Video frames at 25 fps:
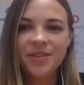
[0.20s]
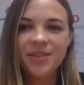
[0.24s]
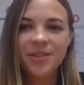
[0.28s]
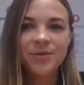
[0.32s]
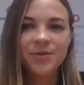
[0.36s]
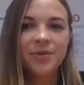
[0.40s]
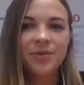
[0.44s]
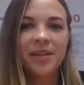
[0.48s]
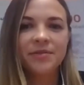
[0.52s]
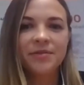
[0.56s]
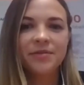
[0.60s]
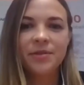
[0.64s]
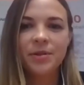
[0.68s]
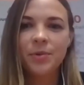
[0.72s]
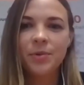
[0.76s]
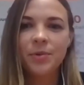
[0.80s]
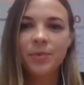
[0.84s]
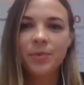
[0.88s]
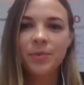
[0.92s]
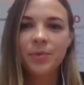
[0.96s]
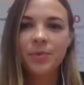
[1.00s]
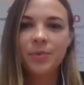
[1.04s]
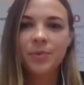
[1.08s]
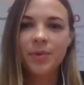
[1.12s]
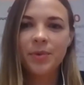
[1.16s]
afternoon,
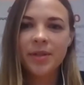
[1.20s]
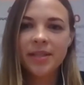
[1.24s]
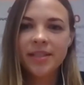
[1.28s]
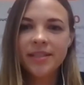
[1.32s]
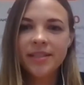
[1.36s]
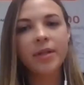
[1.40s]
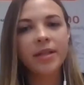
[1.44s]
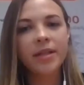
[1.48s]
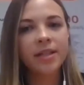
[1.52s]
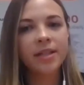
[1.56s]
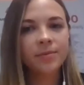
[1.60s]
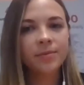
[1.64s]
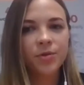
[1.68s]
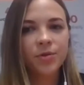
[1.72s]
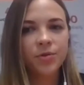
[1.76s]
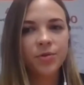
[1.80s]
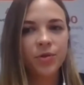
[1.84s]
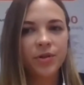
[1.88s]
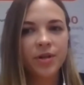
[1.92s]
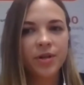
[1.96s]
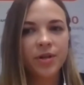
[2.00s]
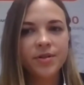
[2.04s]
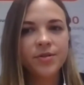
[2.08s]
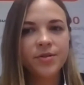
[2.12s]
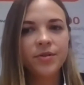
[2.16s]
everyone. Welcome to
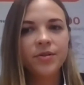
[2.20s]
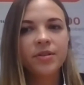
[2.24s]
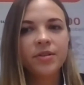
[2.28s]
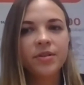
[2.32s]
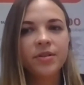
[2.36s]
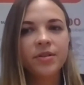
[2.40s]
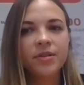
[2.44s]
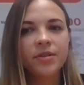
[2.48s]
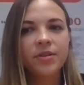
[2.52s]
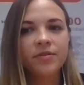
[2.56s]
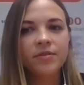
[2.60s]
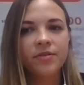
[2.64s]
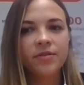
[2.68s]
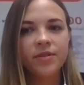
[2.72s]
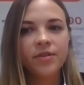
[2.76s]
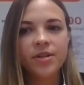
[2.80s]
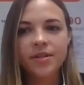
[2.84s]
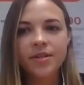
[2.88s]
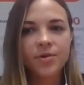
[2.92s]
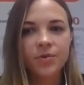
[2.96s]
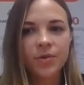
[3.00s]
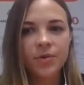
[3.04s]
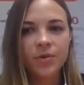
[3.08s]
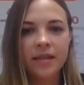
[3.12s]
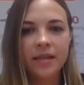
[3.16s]
Torrens
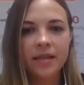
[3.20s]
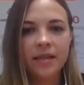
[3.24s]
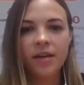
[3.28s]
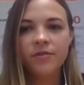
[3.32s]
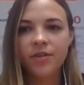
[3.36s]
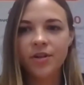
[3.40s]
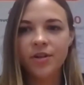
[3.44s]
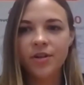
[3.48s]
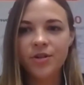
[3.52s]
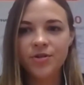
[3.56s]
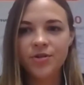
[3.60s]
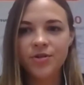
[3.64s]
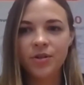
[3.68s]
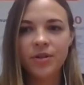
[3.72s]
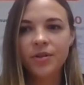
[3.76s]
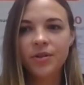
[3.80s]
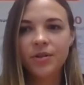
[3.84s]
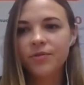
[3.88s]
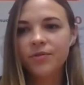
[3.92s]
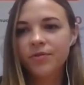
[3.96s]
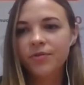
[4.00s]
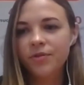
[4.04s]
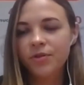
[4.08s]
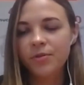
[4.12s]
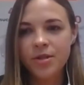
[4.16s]
University Australia virtual
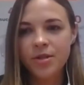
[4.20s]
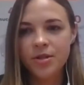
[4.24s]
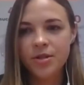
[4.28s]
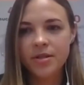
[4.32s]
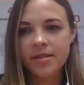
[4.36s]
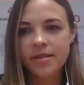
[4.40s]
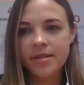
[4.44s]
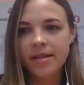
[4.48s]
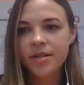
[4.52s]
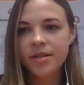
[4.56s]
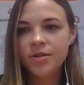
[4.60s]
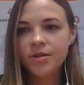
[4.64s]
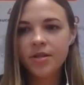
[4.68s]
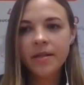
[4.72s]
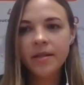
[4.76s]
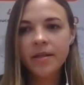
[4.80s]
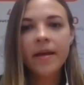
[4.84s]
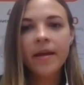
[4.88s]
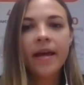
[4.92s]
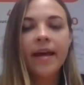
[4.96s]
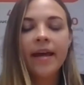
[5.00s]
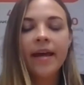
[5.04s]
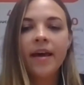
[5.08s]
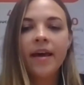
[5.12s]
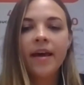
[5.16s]
information
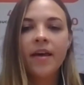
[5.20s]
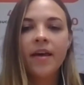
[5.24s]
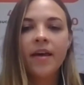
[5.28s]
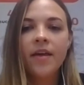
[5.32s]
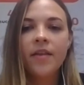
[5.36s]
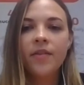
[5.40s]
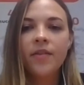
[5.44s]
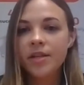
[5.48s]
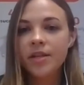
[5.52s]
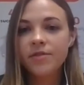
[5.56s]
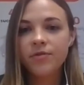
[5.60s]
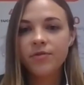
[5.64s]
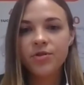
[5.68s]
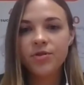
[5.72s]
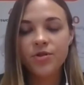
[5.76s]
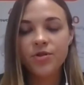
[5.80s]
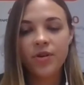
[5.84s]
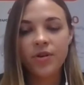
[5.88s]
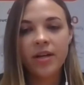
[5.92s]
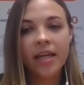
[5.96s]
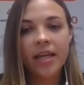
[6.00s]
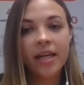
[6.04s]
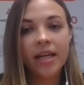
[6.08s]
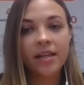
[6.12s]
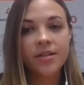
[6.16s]
session. Thanks for
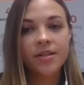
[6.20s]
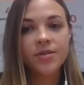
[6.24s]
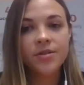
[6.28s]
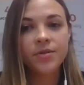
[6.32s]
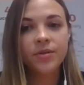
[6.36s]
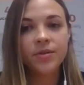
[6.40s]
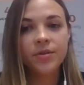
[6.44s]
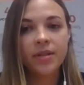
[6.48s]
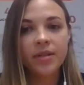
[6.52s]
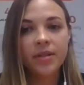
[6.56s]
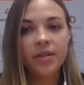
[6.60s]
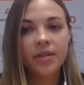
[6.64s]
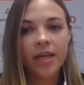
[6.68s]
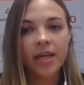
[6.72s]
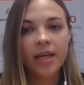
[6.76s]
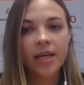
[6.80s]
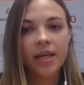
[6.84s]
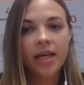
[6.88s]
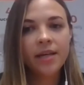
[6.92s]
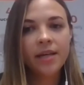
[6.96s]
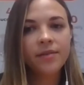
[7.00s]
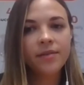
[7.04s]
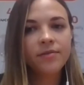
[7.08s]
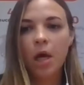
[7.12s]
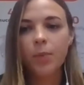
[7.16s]
joining us today.
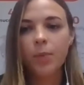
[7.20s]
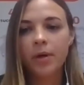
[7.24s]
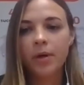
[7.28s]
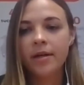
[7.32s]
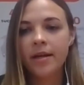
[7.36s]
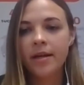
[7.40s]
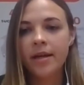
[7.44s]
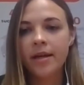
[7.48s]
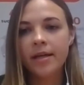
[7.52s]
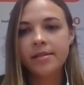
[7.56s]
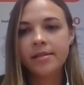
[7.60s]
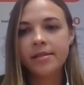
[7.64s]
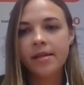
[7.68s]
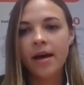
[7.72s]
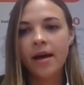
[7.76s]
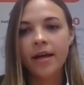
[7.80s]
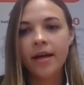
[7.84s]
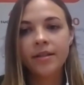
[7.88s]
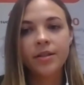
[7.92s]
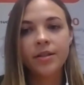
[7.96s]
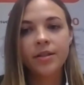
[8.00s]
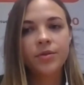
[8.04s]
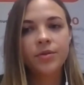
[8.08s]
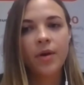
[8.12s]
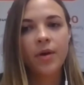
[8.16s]
We are very
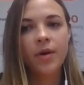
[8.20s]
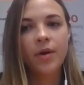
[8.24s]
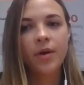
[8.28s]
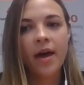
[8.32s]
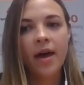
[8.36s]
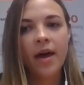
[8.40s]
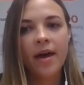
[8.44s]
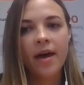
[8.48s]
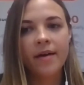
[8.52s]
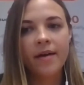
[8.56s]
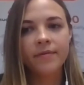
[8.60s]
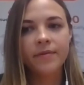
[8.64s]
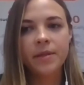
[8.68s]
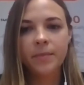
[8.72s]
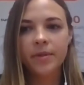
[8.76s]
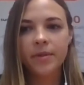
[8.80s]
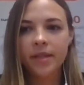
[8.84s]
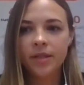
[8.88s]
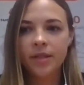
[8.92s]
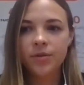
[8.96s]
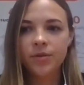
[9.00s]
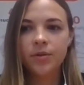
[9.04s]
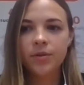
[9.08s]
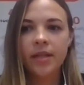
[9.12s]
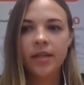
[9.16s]
excited to have this
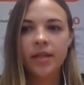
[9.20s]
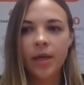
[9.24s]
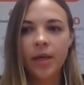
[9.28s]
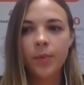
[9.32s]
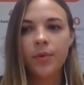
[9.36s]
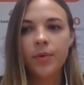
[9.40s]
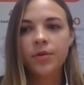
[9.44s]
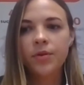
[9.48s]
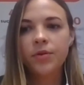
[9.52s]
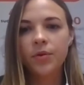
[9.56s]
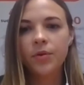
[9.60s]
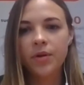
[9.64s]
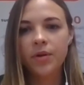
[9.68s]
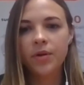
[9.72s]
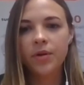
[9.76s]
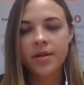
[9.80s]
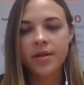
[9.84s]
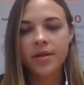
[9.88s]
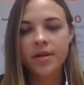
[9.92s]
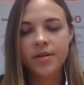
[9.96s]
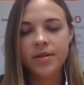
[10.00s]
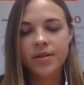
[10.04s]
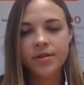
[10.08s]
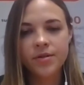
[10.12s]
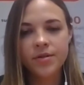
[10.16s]
webinar today with
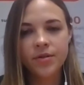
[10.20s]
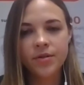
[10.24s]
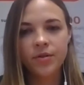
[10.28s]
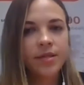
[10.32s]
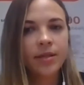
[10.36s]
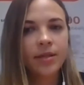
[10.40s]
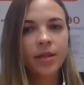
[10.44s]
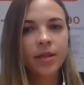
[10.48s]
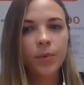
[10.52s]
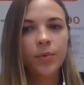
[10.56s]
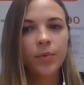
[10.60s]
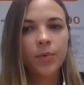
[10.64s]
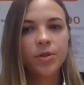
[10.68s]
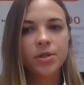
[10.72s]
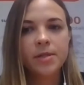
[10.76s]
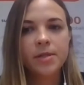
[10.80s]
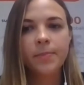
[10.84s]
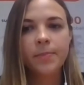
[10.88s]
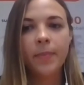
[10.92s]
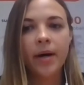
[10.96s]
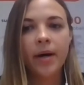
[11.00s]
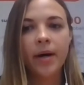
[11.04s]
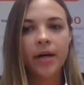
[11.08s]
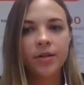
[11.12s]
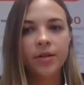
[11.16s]
Torrens University, which
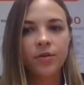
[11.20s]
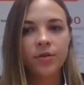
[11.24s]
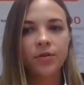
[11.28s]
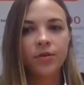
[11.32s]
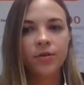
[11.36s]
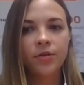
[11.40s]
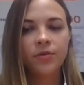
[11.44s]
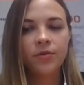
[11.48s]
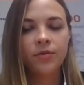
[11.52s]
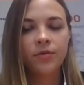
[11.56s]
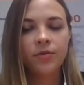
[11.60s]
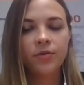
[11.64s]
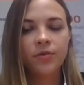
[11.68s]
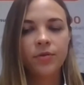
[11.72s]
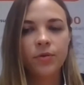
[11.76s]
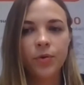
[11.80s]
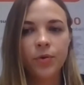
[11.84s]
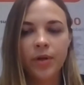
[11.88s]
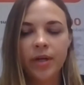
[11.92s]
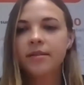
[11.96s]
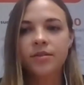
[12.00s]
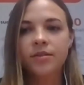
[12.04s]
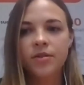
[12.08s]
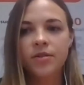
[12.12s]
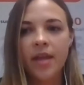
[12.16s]
is part of
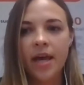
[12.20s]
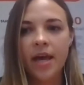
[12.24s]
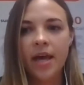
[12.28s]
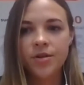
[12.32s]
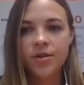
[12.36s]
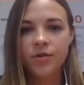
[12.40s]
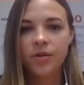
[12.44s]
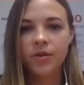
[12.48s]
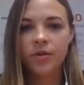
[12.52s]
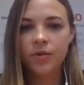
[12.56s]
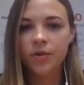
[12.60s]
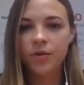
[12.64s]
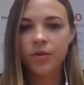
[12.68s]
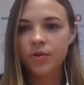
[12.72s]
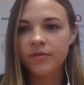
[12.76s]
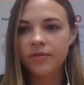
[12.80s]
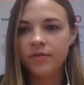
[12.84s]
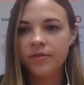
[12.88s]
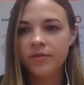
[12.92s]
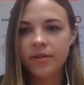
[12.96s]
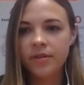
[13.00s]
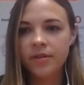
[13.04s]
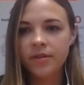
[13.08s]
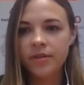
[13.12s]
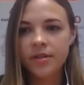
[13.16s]
Laureate International
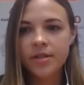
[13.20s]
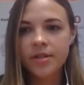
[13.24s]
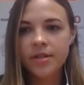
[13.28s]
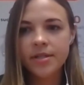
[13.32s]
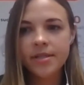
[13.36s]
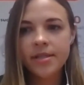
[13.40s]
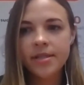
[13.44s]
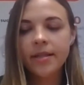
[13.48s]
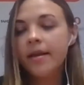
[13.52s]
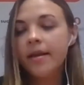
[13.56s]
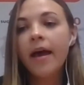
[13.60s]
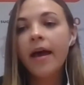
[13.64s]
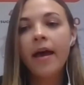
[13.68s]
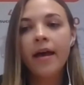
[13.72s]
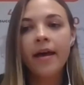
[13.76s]
Universities,